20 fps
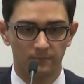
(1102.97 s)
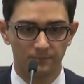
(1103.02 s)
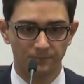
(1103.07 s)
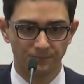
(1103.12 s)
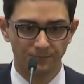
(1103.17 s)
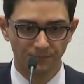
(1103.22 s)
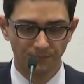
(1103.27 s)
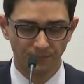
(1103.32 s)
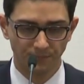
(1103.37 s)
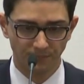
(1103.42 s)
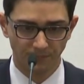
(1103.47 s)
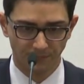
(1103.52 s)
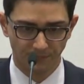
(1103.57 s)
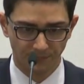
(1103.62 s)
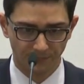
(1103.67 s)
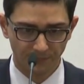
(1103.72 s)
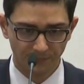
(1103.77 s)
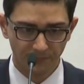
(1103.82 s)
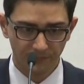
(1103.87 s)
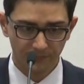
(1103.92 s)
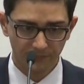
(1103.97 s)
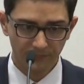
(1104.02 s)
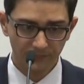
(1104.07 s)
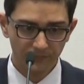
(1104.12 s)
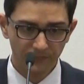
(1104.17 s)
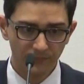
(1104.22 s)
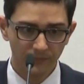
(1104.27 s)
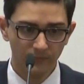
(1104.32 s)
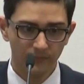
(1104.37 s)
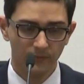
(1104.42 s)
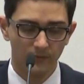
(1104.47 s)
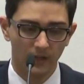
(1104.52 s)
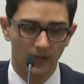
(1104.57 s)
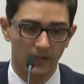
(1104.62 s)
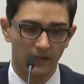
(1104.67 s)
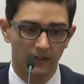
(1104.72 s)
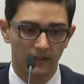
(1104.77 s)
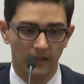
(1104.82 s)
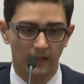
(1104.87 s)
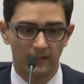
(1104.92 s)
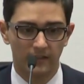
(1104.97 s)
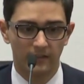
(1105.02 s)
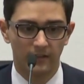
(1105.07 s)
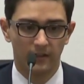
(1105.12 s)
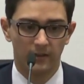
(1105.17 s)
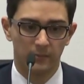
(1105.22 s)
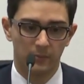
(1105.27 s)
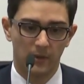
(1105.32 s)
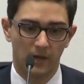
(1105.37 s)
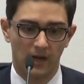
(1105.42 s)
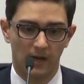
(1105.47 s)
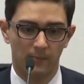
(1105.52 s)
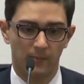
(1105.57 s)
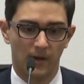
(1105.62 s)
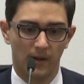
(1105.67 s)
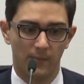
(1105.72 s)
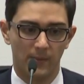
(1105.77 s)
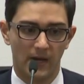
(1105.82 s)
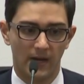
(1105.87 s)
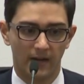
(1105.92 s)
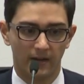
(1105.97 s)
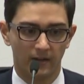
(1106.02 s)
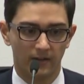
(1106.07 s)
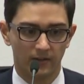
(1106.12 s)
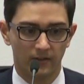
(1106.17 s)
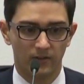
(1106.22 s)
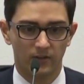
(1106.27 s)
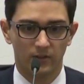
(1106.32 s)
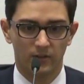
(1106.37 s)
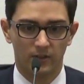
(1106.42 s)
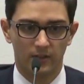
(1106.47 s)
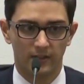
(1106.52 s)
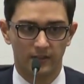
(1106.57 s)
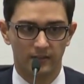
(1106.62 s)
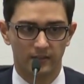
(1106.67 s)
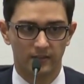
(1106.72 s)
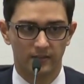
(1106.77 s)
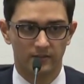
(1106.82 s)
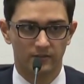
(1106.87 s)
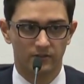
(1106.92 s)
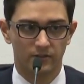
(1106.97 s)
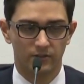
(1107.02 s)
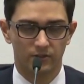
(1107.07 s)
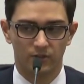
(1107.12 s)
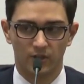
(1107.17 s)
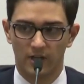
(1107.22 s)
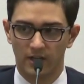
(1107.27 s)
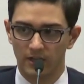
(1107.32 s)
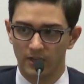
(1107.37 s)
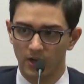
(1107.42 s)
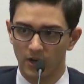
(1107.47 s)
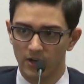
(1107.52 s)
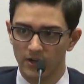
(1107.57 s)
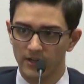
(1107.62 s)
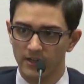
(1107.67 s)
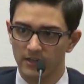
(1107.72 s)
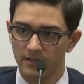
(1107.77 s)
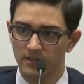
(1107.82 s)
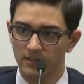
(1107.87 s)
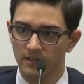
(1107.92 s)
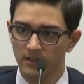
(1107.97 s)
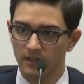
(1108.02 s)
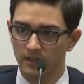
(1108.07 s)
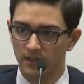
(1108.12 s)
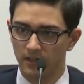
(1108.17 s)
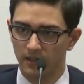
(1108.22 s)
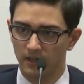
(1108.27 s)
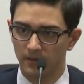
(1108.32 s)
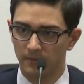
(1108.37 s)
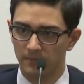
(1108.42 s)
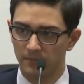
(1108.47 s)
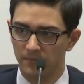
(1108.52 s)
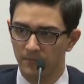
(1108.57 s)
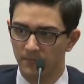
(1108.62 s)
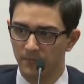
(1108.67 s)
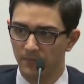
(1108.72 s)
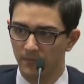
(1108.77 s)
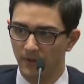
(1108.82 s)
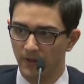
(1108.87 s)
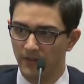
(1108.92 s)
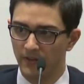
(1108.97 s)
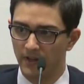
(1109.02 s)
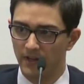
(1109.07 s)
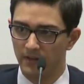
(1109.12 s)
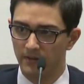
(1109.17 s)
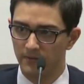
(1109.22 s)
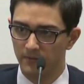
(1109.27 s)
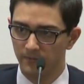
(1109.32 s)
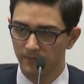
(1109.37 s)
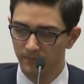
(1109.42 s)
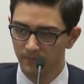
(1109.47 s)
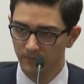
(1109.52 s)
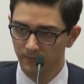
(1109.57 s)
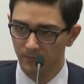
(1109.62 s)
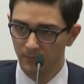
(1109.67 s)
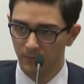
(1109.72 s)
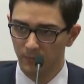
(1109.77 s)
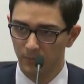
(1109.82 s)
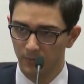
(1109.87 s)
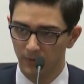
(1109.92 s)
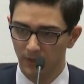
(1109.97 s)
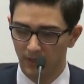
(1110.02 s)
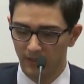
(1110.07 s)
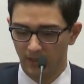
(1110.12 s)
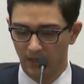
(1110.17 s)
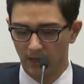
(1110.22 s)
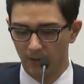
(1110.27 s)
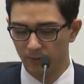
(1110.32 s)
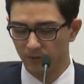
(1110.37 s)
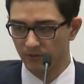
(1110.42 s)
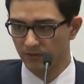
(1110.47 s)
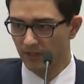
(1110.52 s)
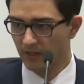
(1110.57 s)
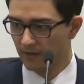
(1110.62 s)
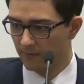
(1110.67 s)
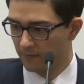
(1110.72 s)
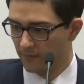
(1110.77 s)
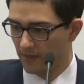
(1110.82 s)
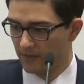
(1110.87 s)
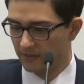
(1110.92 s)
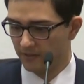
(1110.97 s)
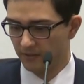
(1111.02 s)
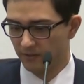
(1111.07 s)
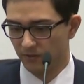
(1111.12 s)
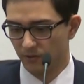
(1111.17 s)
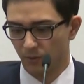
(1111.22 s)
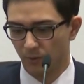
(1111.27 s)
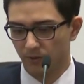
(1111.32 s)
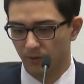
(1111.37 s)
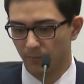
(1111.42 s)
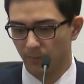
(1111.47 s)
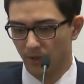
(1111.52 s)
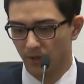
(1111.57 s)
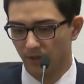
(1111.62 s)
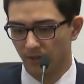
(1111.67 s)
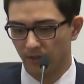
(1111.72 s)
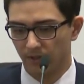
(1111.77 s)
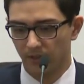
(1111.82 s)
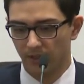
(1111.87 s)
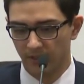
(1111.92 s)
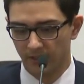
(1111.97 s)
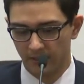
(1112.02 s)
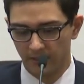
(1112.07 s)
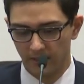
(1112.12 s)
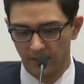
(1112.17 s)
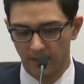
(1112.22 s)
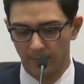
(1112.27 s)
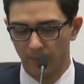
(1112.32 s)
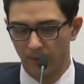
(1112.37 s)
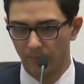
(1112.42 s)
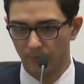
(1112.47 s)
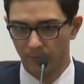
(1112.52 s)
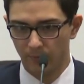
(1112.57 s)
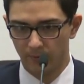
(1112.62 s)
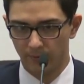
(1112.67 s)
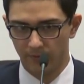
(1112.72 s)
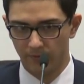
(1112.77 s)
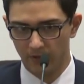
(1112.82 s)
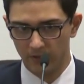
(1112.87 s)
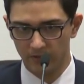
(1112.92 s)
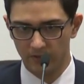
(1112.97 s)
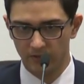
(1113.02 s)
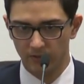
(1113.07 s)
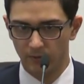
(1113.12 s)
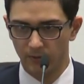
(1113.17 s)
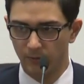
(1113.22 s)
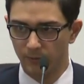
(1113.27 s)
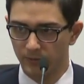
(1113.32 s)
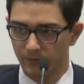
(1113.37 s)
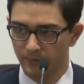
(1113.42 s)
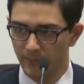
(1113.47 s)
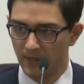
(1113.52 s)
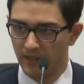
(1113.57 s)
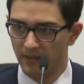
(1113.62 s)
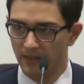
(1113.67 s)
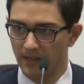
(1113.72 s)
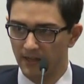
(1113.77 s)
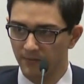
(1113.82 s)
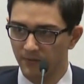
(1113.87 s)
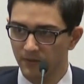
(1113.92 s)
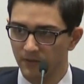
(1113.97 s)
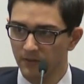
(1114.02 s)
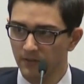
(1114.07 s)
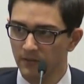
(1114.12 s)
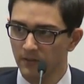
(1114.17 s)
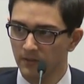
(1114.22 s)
hill? I had the gun behind my back like this to try to guard it. And then I was kind of facing toward the parking lot, and he came up from the fence, so it was my left.